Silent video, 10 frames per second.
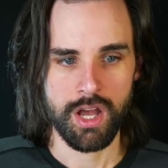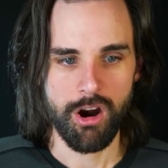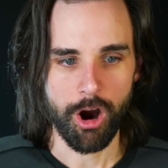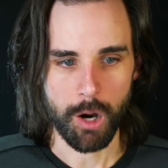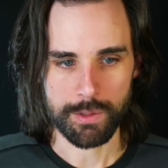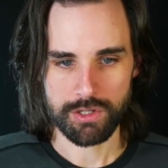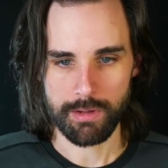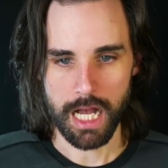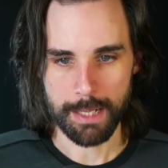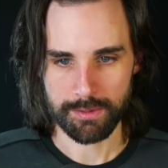Arbitrum
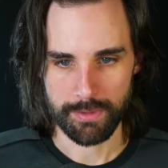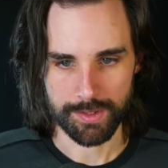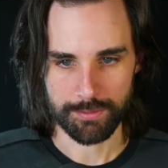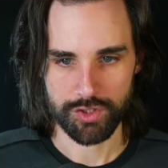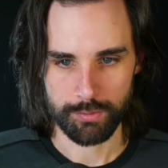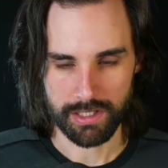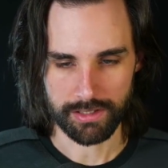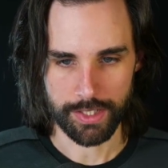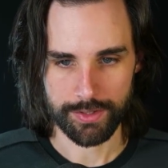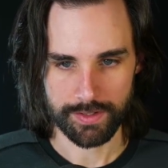and Optimism, two big
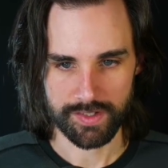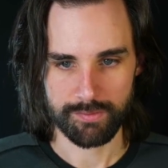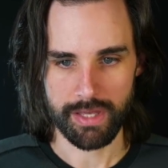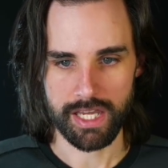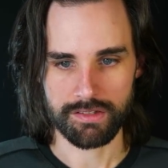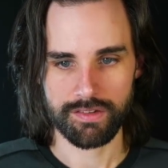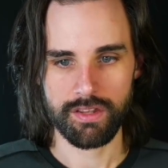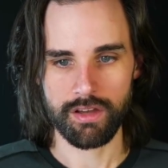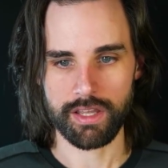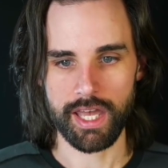leaders in the space.
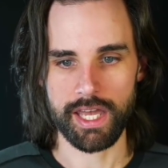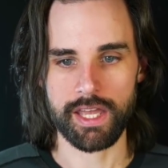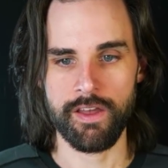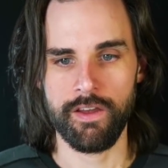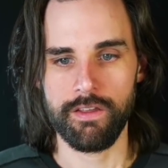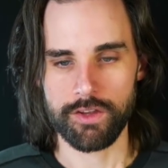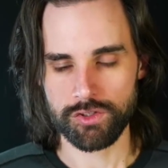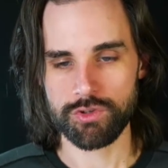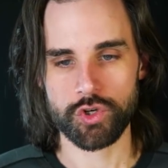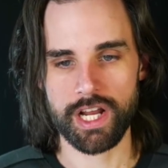Okay, there's
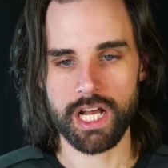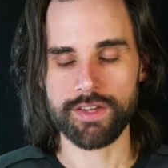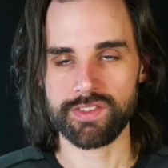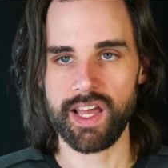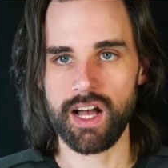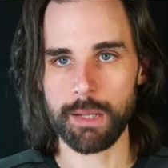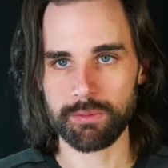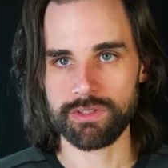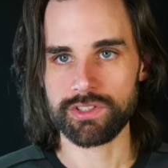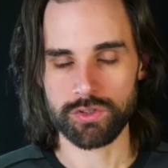some trade-offs in how
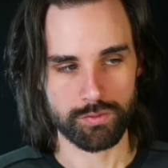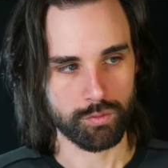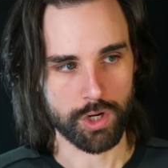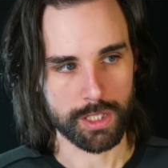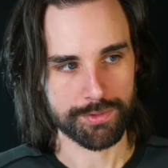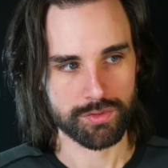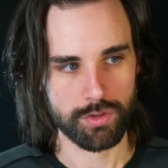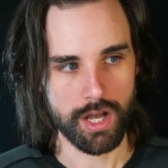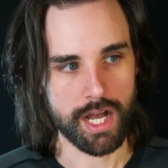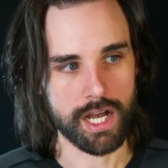optimistic rollups,
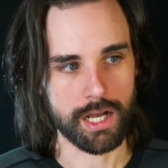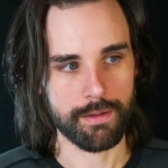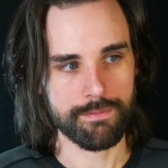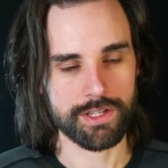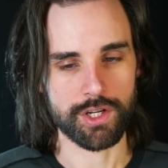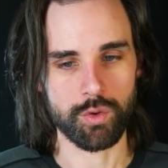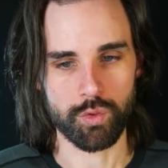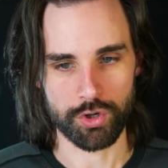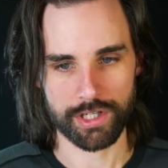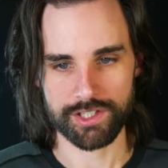uh, you know,
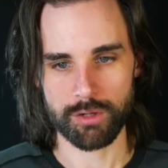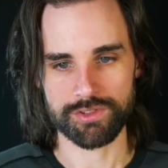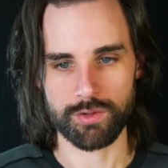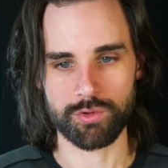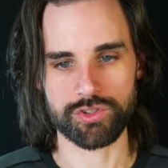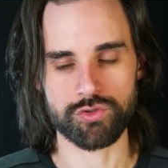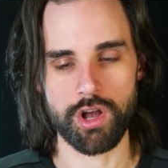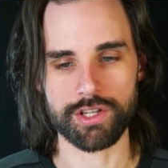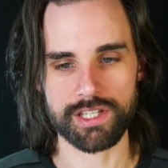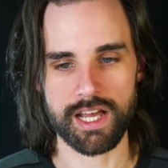work in terms of the
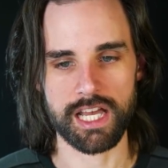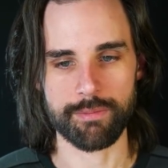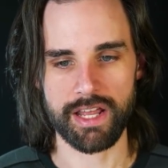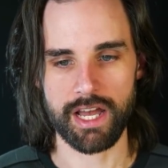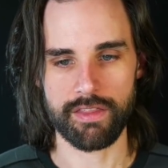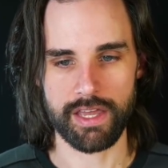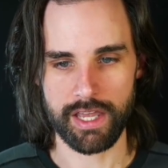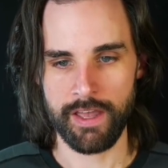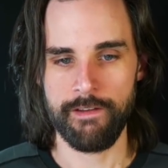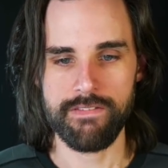withdrawal time and how
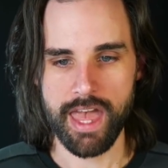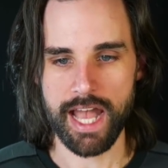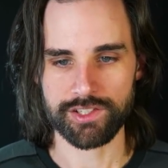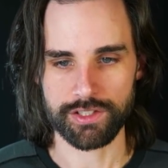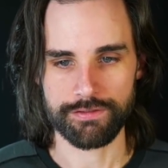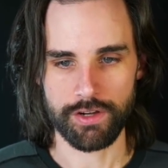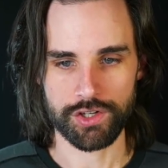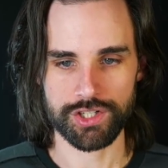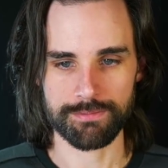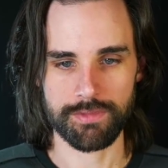they actually
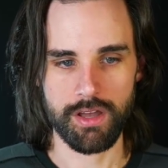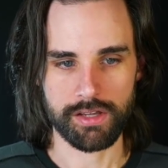function.